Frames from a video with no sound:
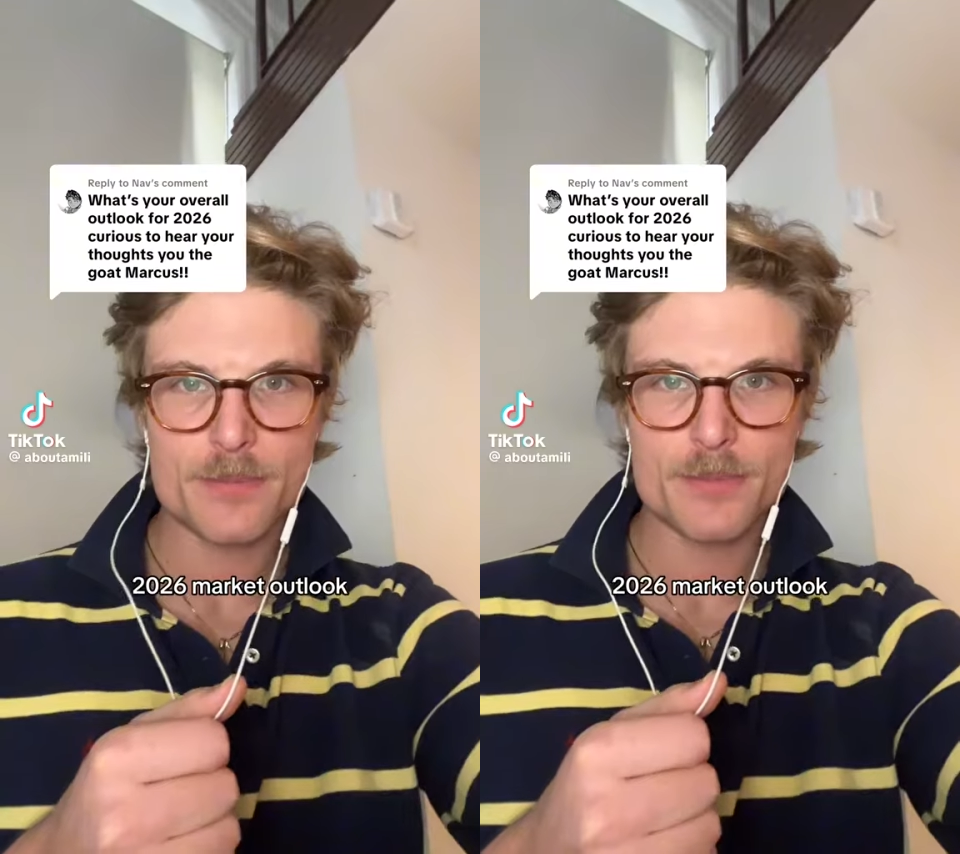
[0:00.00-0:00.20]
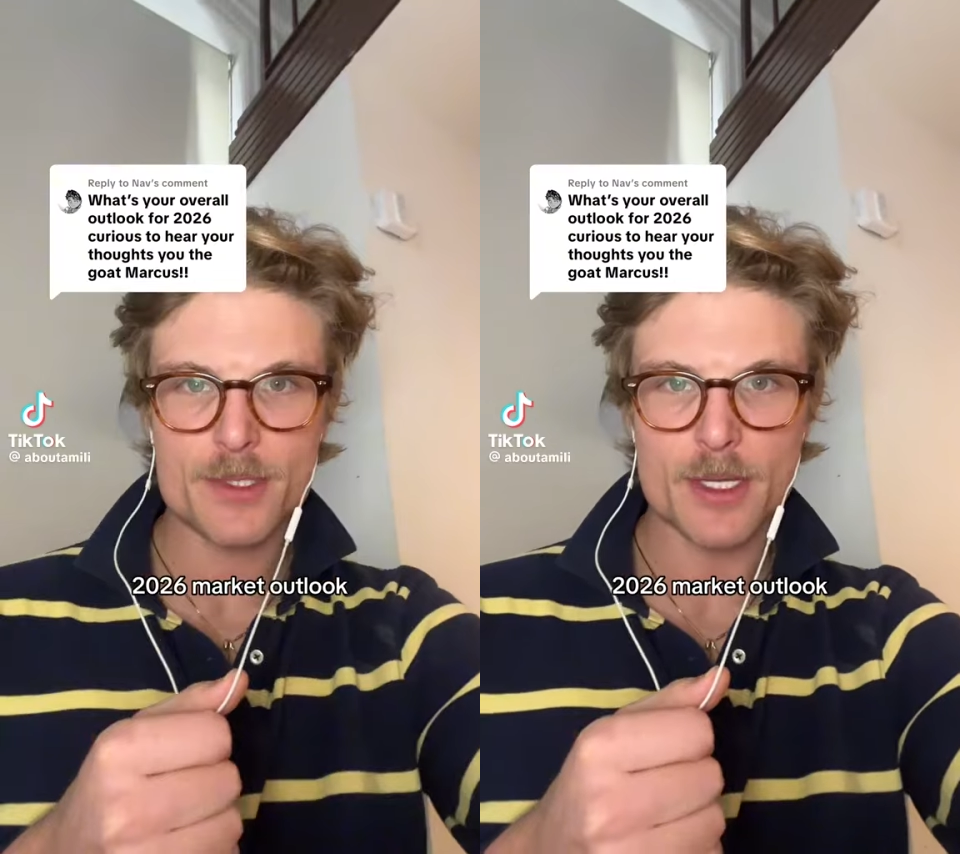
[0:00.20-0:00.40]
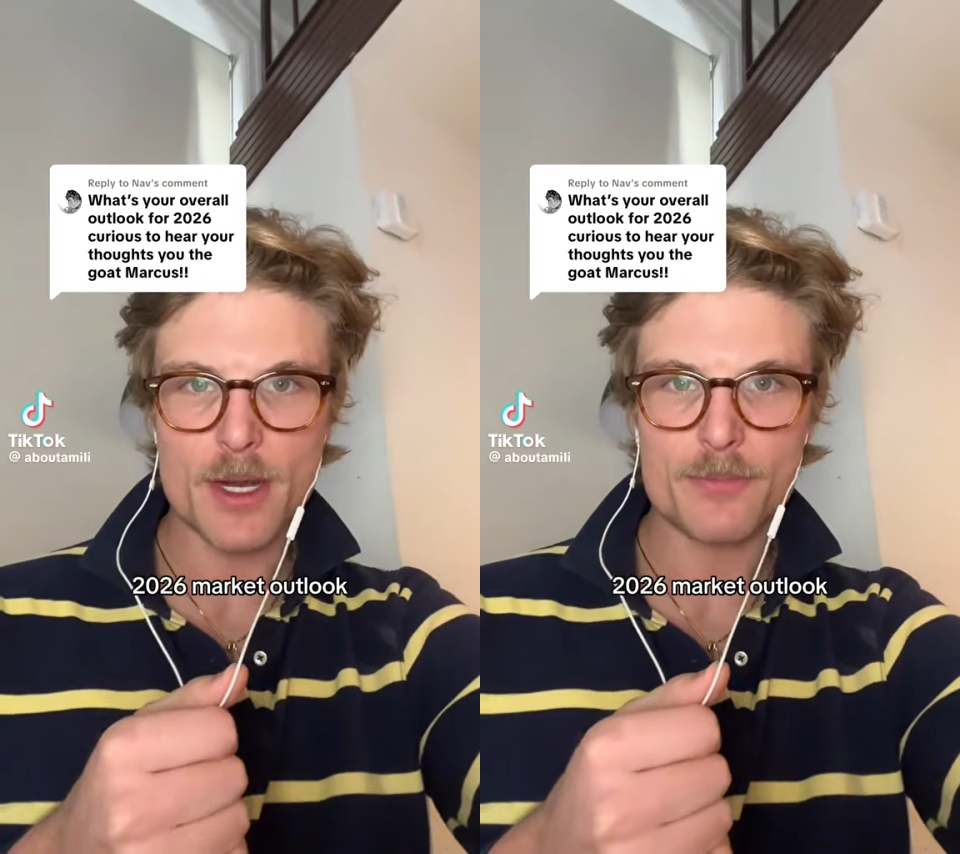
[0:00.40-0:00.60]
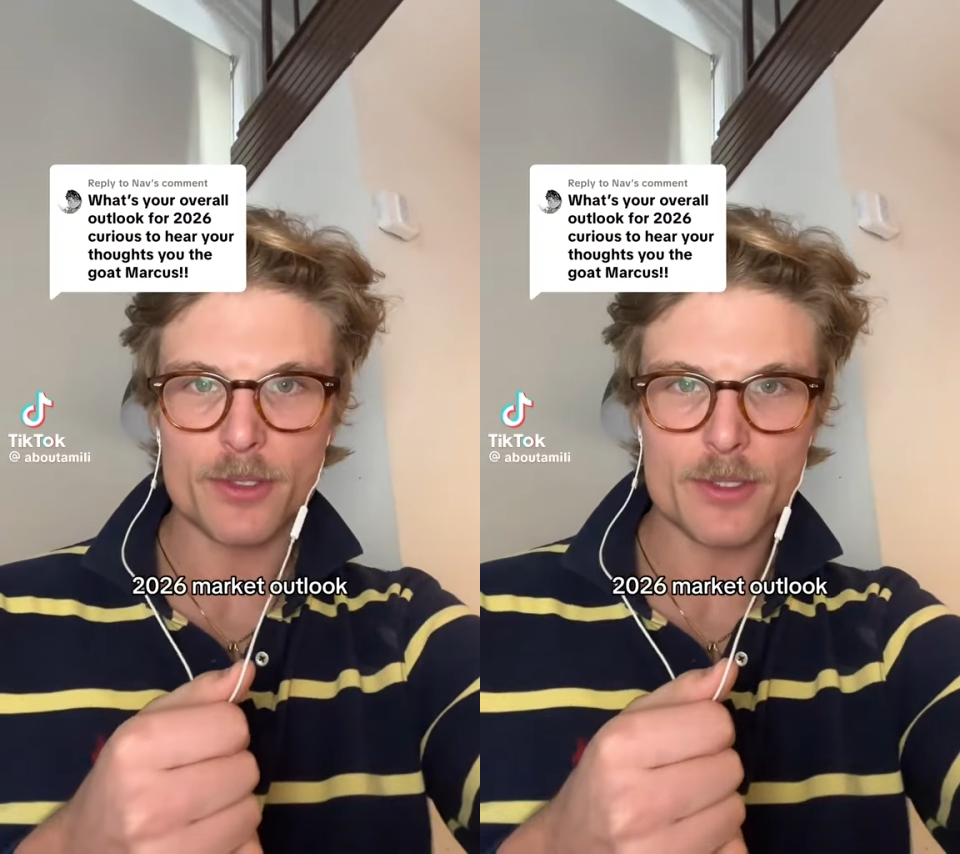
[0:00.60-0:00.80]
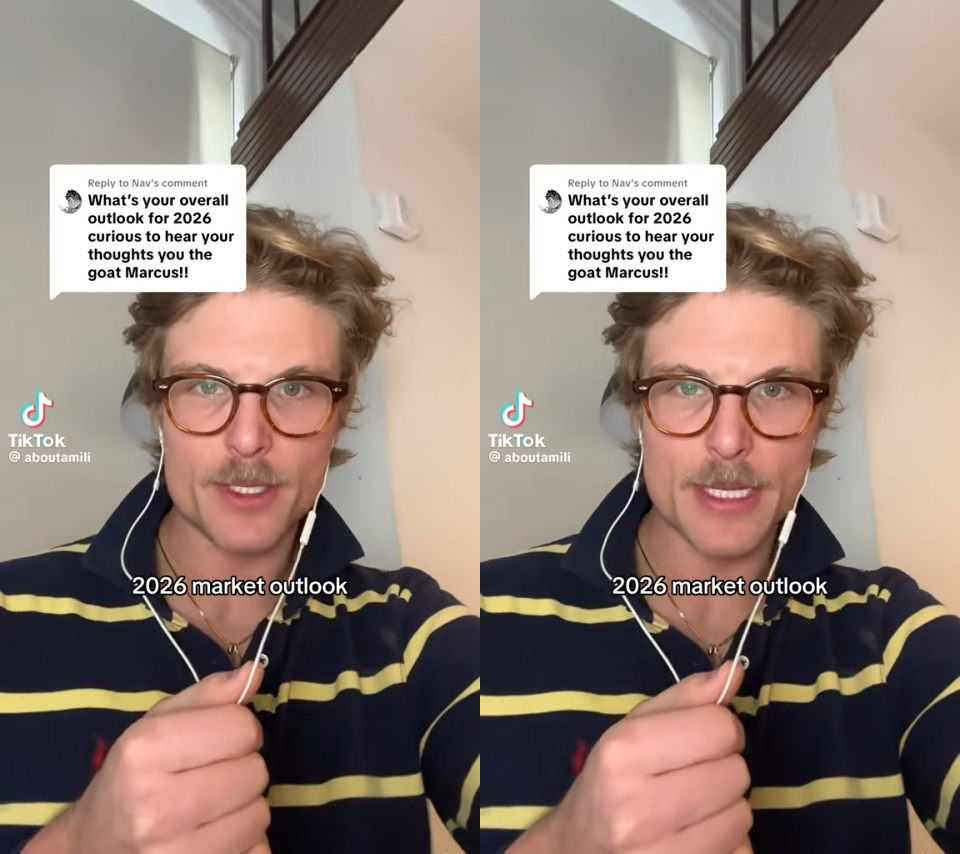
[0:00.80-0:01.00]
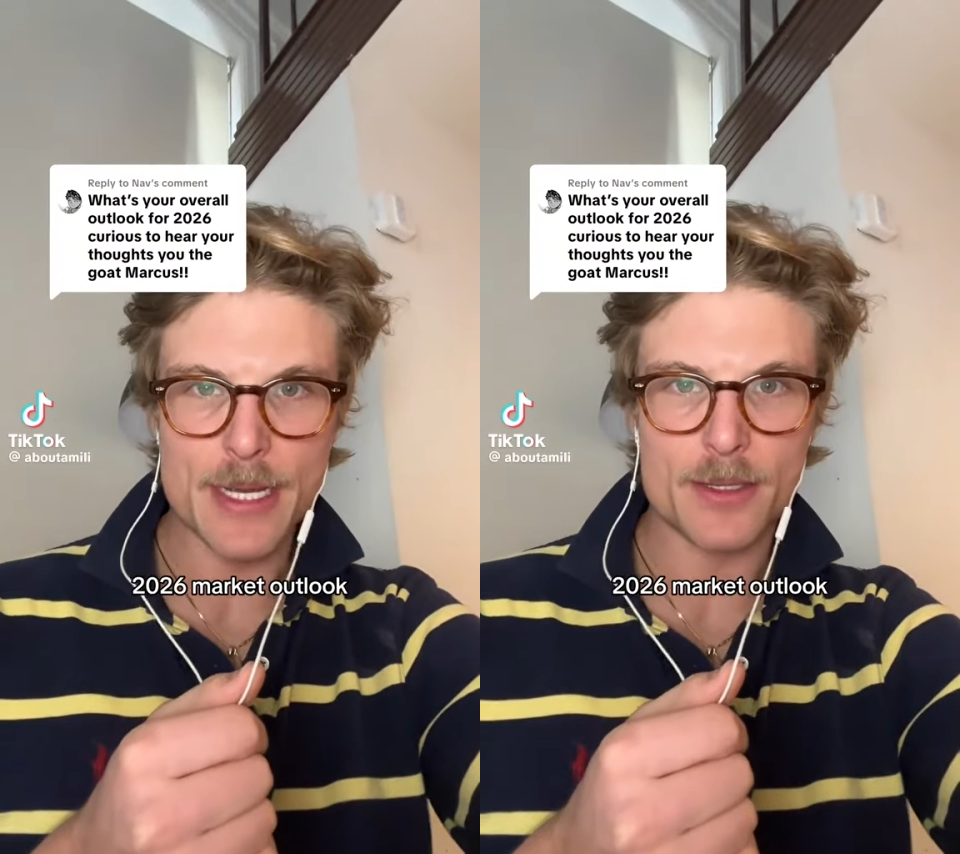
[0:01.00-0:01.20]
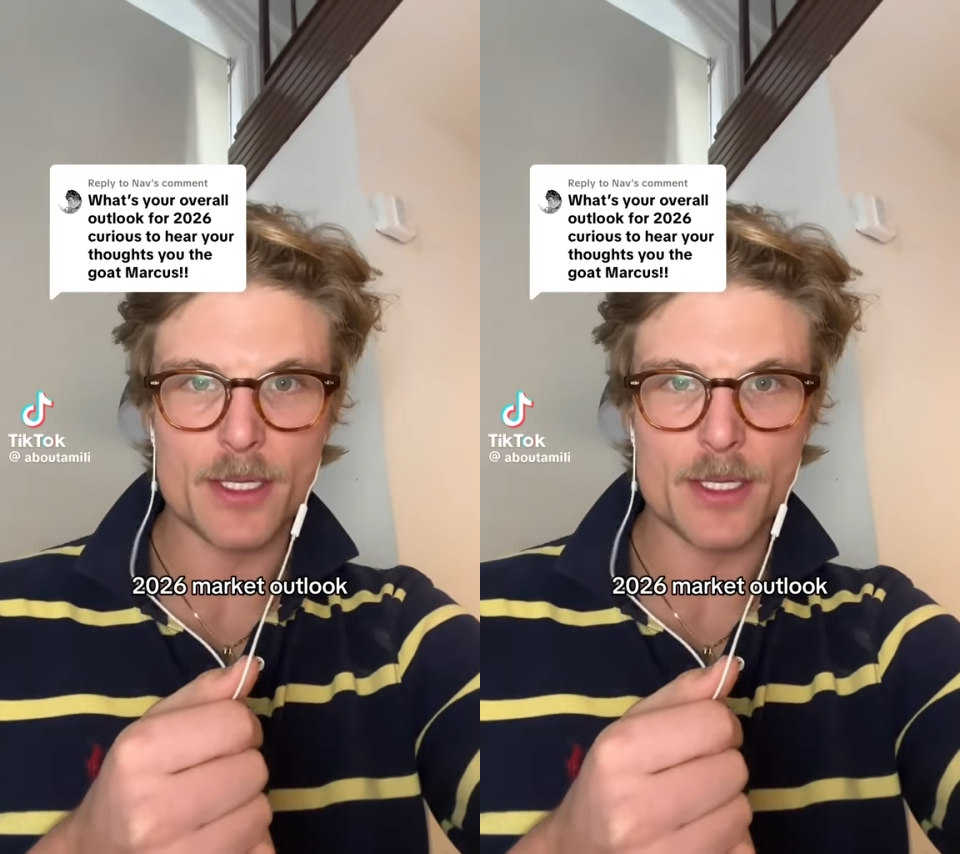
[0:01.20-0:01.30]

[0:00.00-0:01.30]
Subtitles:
Stop looking at